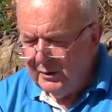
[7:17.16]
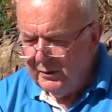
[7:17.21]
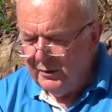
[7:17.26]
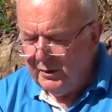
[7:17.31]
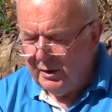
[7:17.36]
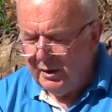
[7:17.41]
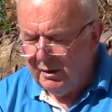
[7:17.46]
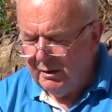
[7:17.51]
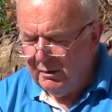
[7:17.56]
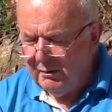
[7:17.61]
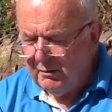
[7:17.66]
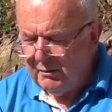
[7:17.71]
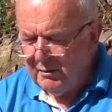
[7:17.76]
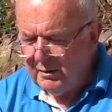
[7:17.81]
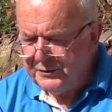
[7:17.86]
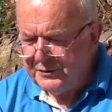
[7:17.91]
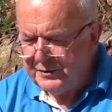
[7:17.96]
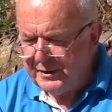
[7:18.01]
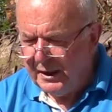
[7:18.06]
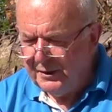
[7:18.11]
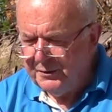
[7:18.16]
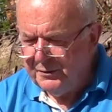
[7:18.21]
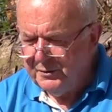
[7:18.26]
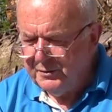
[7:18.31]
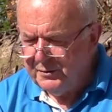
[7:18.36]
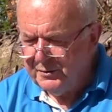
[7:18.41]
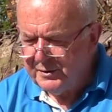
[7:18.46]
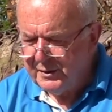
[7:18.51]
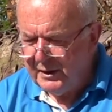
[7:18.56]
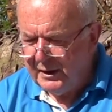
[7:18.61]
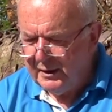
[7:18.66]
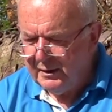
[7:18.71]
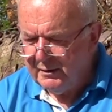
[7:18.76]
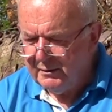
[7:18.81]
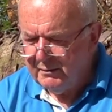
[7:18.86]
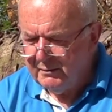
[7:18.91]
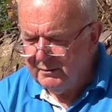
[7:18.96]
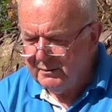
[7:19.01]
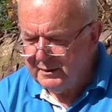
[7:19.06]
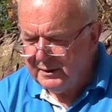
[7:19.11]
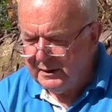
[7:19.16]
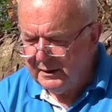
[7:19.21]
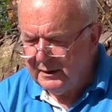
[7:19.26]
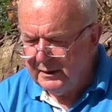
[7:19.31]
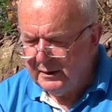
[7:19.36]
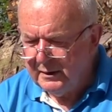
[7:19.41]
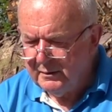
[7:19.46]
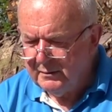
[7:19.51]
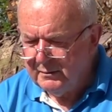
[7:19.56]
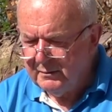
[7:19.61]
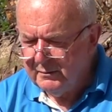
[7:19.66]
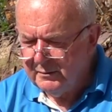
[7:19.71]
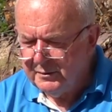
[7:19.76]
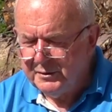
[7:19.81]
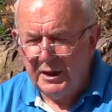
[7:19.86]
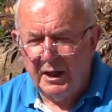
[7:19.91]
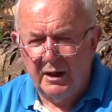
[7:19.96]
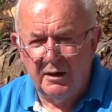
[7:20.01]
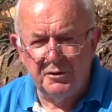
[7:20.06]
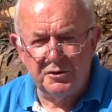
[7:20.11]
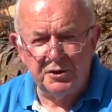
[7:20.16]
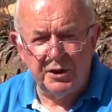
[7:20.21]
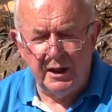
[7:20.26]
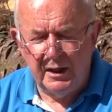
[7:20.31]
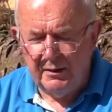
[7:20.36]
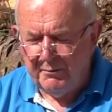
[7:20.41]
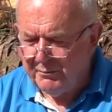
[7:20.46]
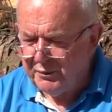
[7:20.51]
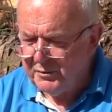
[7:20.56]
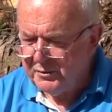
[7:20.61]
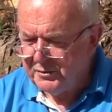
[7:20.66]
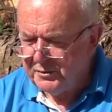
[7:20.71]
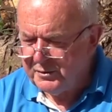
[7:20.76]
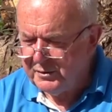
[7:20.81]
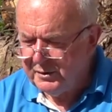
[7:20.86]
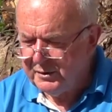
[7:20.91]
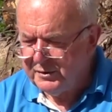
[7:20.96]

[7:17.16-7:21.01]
the sons and uh, Darja empress,